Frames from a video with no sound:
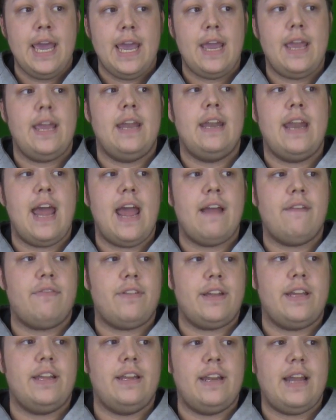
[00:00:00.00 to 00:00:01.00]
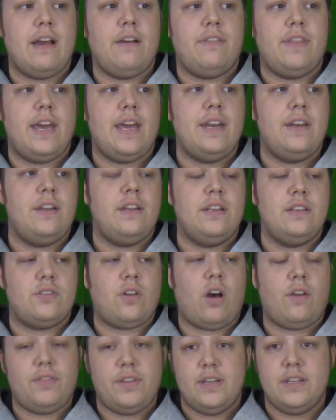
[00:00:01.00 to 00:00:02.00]
And every now and then, as
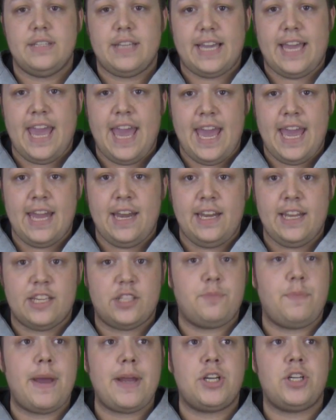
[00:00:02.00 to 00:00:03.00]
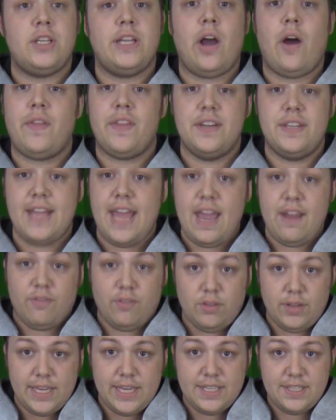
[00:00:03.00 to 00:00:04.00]
often as I can, especially on the day of
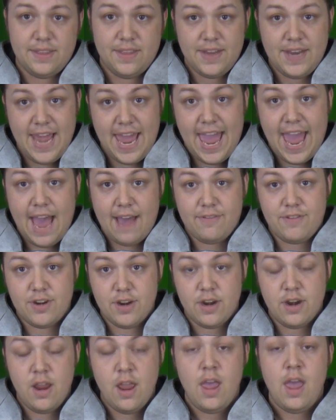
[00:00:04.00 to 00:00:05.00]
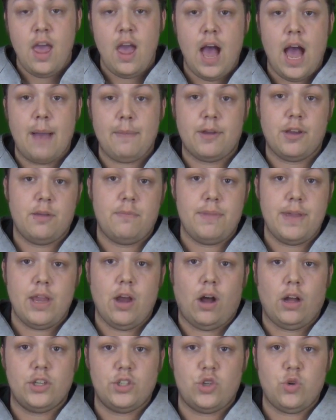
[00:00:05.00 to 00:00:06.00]
release and the day after, I'm going to be
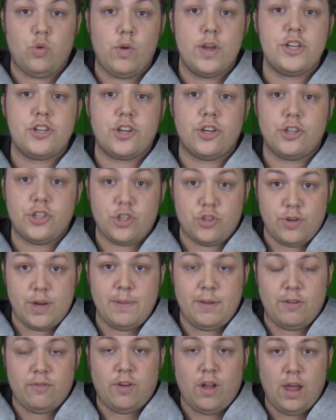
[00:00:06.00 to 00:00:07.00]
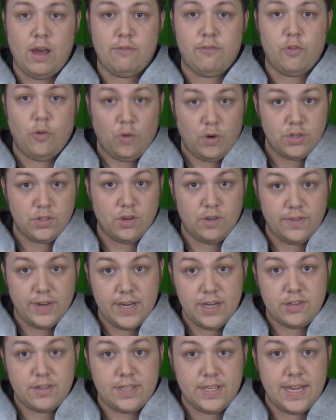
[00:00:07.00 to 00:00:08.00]
on Twitch streaming Fallout 4. So if
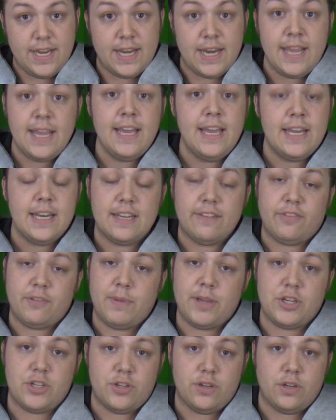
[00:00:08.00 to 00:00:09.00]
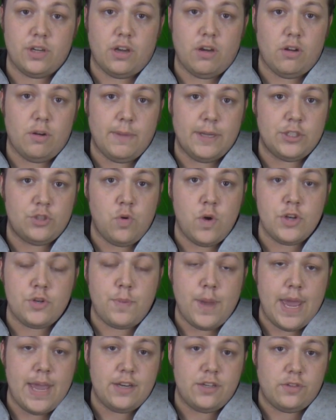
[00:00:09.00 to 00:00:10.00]
you're interested, definitely make sure to go to my Twitch
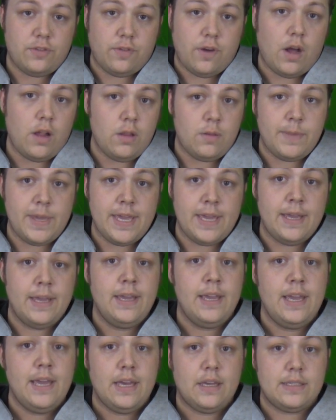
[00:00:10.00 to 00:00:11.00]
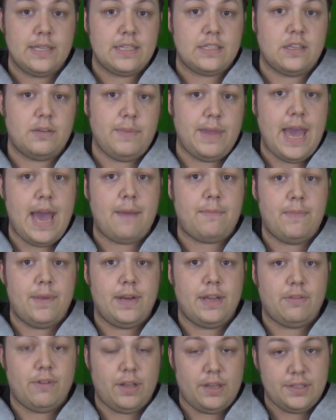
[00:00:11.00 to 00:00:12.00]
page, follow me, because that's going to be
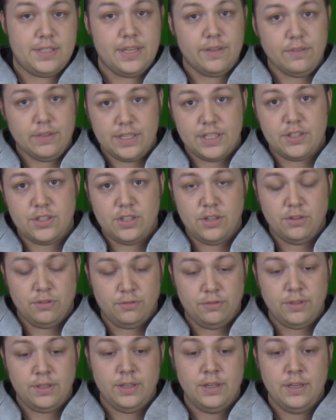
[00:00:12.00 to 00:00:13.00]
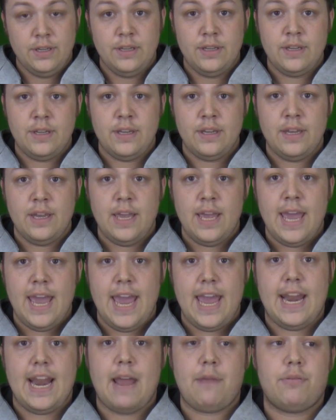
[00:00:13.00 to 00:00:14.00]
happening relatively soon.
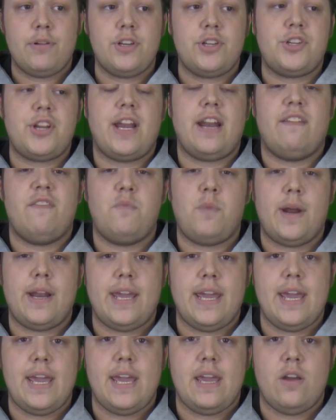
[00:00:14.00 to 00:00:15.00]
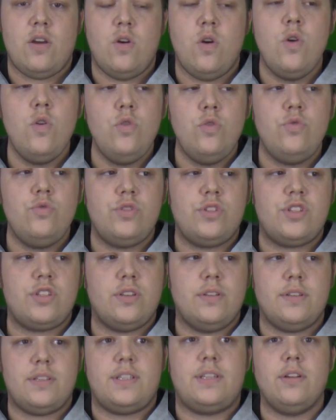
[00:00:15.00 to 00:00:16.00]
And I appreciate everybody who's
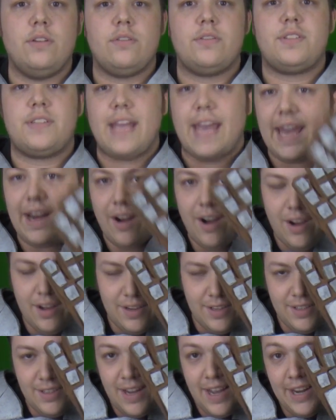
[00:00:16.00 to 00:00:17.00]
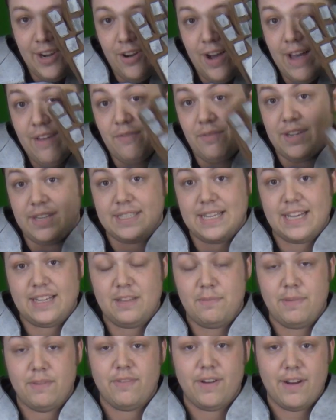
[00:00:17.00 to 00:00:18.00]
still stayed on. I know I haven't
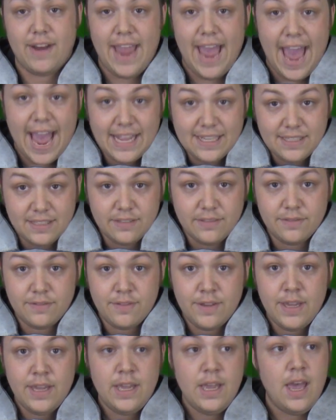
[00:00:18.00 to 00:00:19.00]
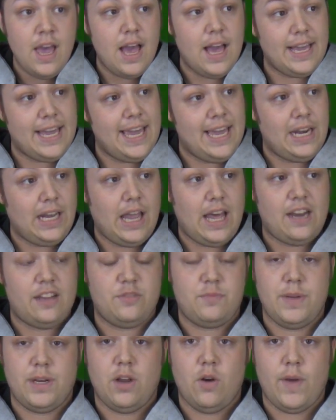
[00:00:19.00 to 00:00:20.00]
exactly been very active. Again, a lot
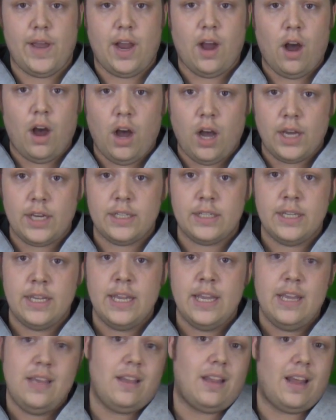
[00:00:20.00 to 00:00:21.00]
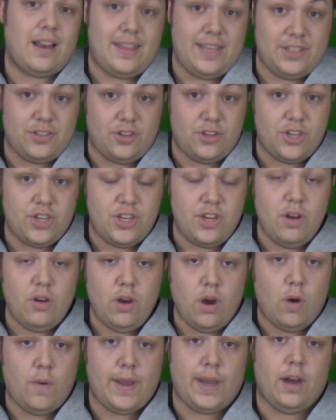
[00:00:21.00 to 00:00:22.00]
has been going on. A lot of things are
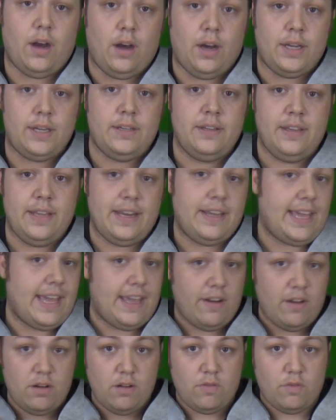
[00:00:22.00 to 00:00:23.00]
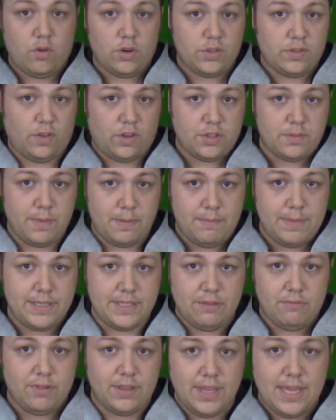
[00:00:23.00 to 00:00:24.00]
still going on. And again, of course, I've also been
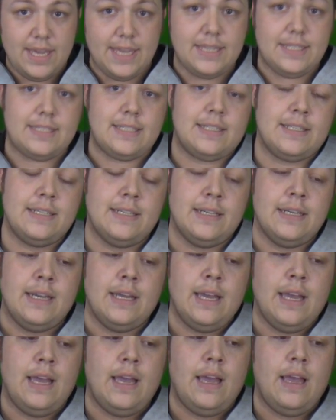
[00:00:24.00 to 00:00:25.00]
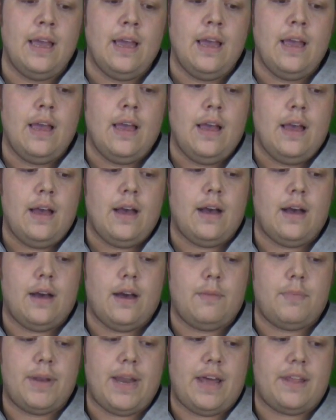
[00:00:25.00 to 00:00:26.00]
busy with this.
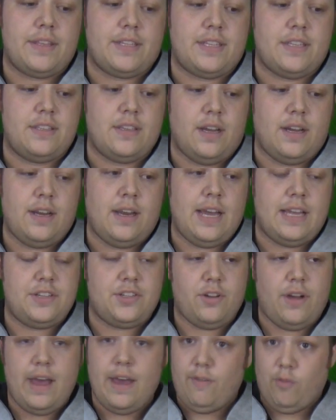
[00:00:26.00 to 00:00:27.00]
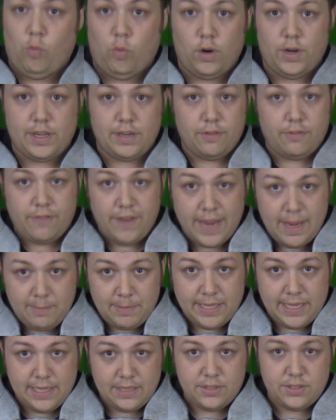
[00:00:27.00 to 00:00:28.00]
But now this is done, I still have work and
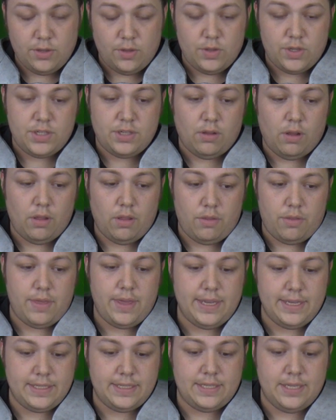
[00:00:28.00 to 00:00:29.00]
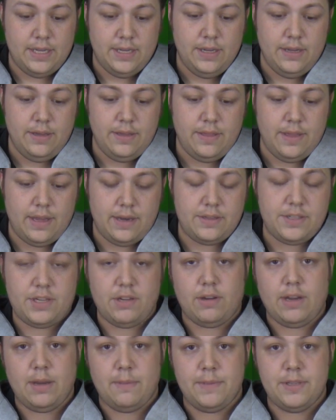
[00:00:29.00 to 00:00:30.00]
family, so there's still other things that
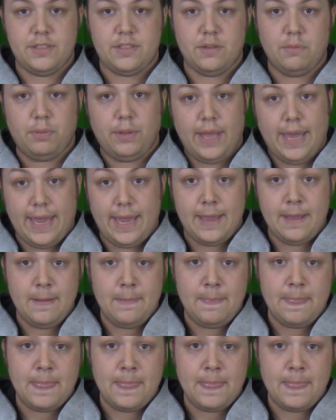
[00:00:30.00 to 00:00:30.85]
still come into play.